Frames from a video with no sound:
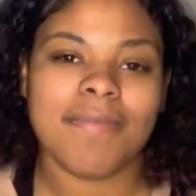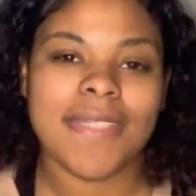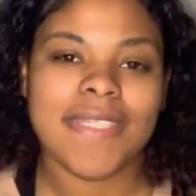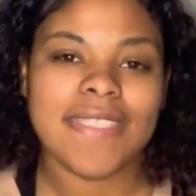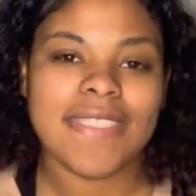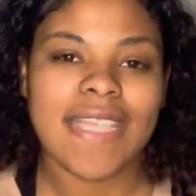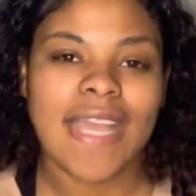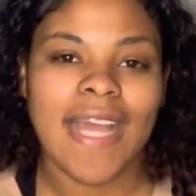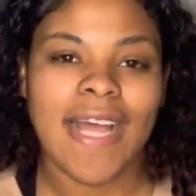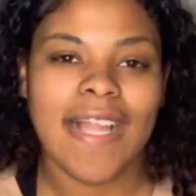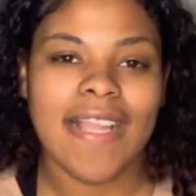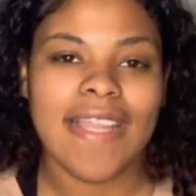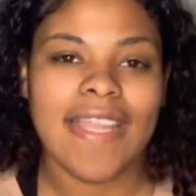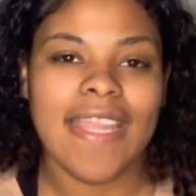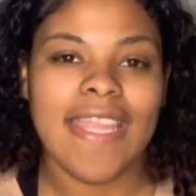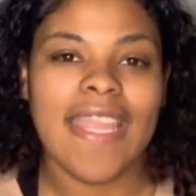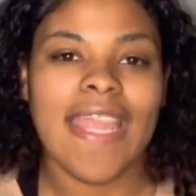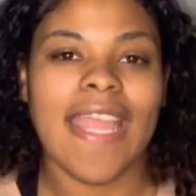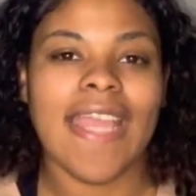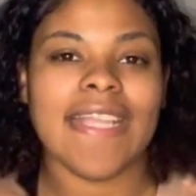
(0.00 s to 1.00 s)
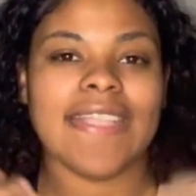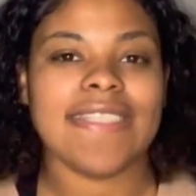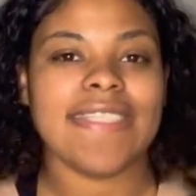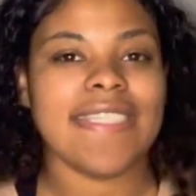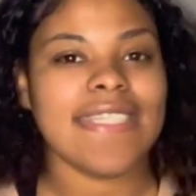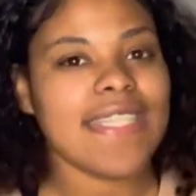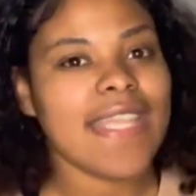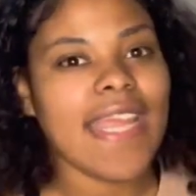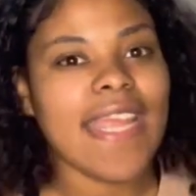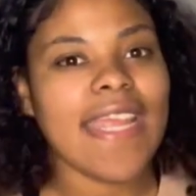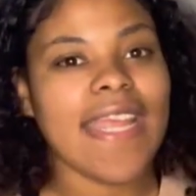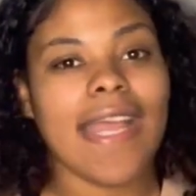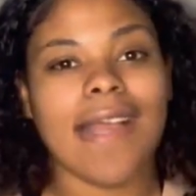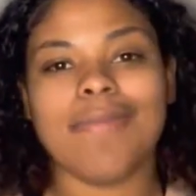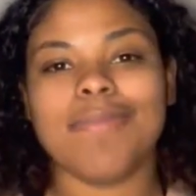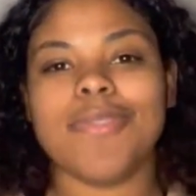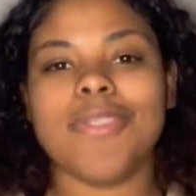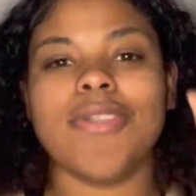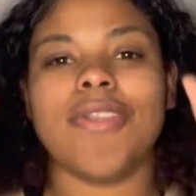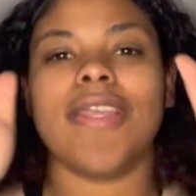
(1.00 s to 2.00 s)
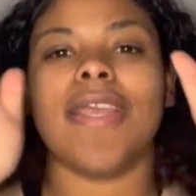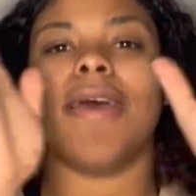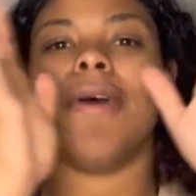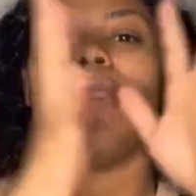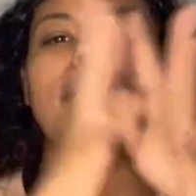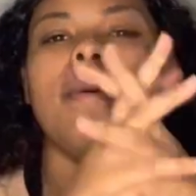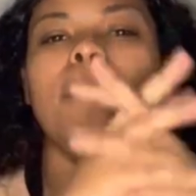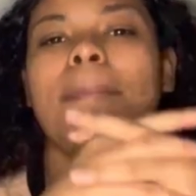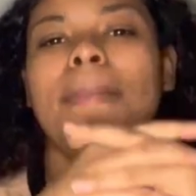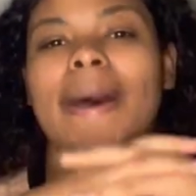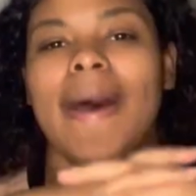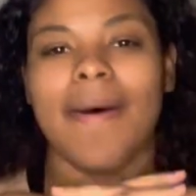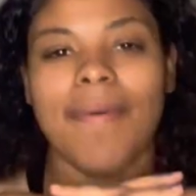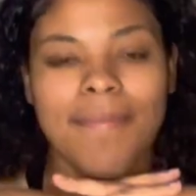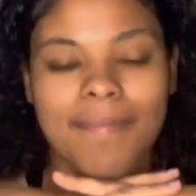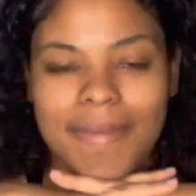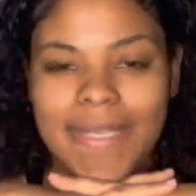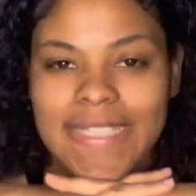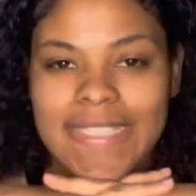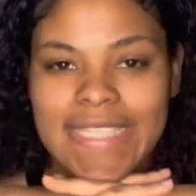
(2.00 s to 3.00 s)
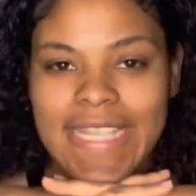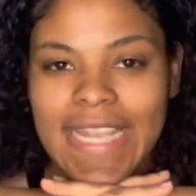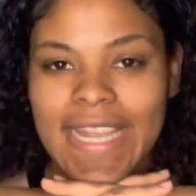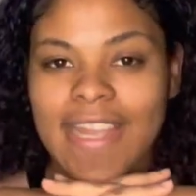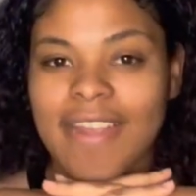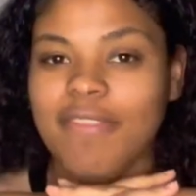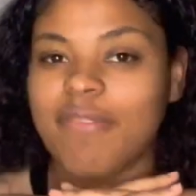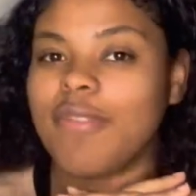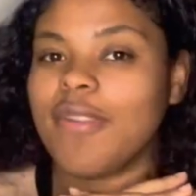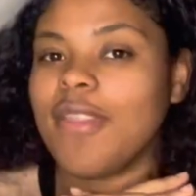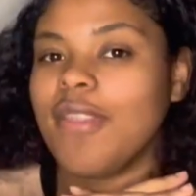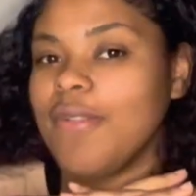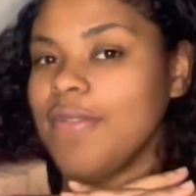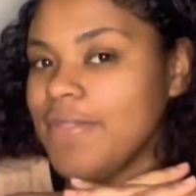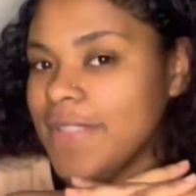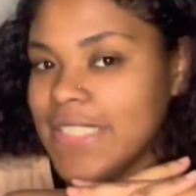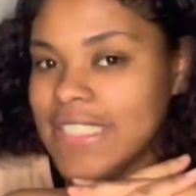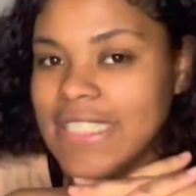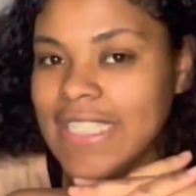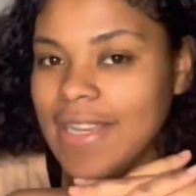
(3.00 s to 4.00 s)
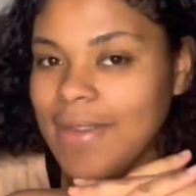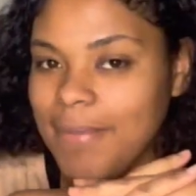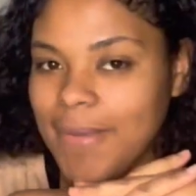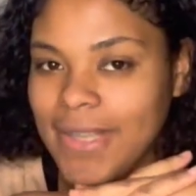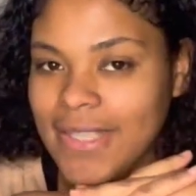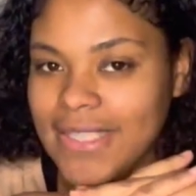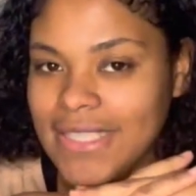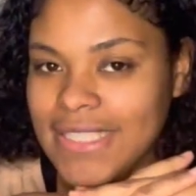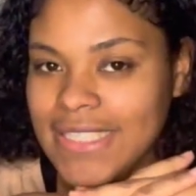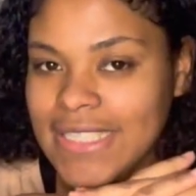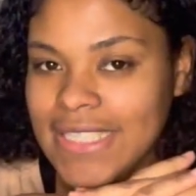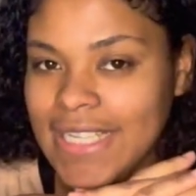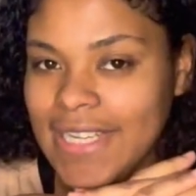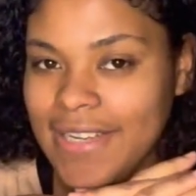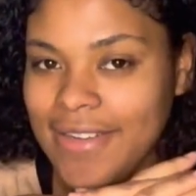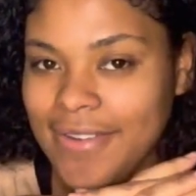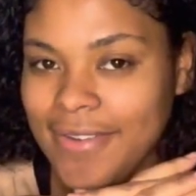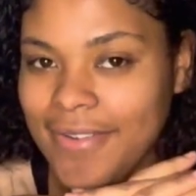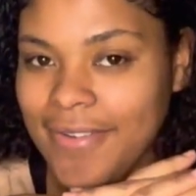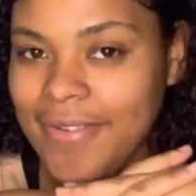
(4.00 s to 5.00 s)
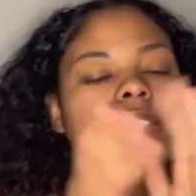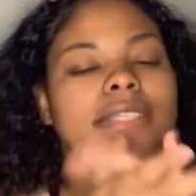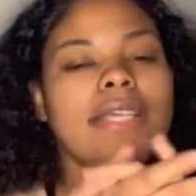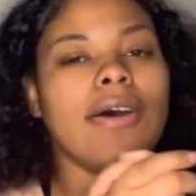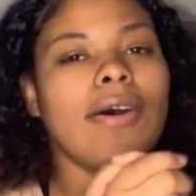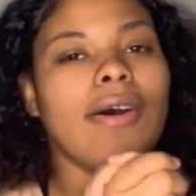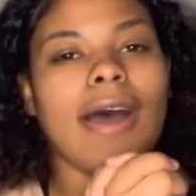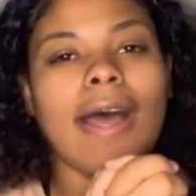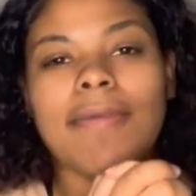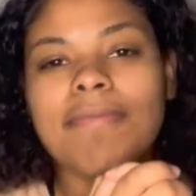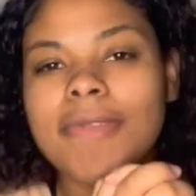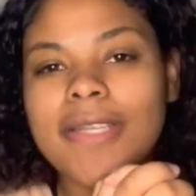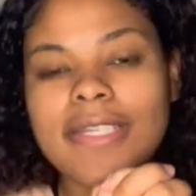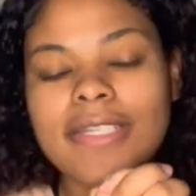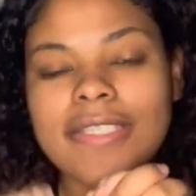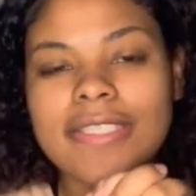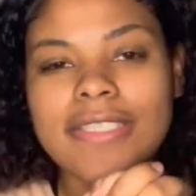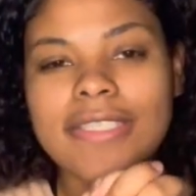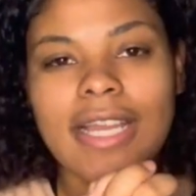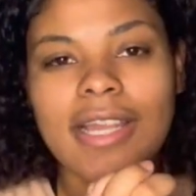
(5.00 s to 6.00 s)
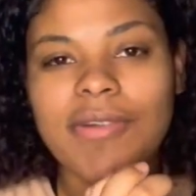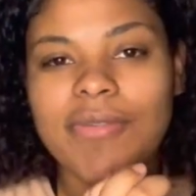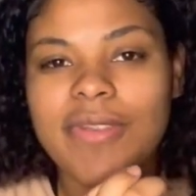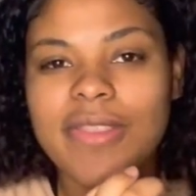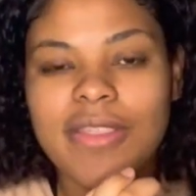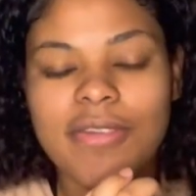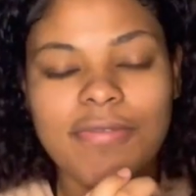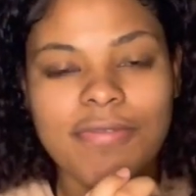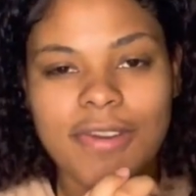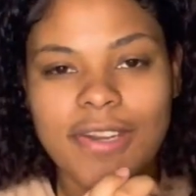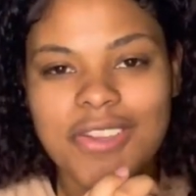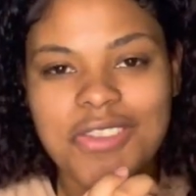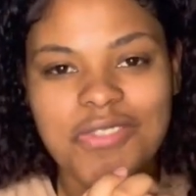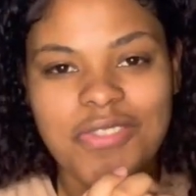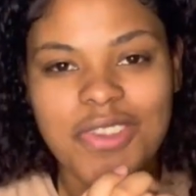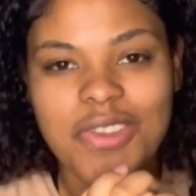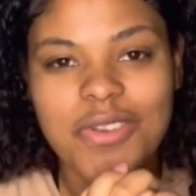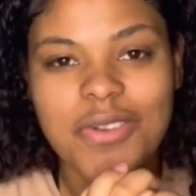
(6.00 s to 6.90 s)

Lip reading: is Allie, and today I'm doing an About Me tag for the first time on this channel. So I'm gonna start with the first few